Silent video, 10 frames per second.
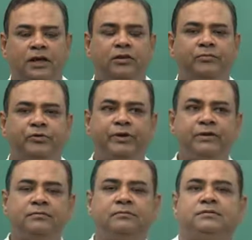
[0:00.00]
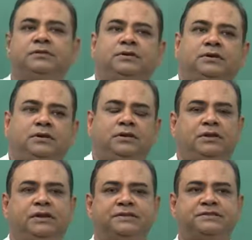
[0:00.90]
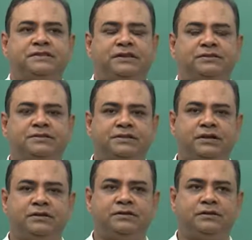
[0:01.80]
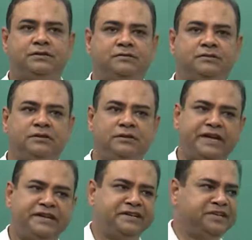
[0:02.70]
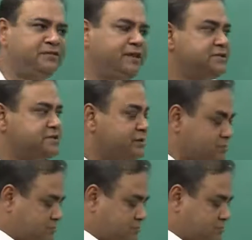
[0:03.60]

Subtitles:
everyone, let us start 19th lecture.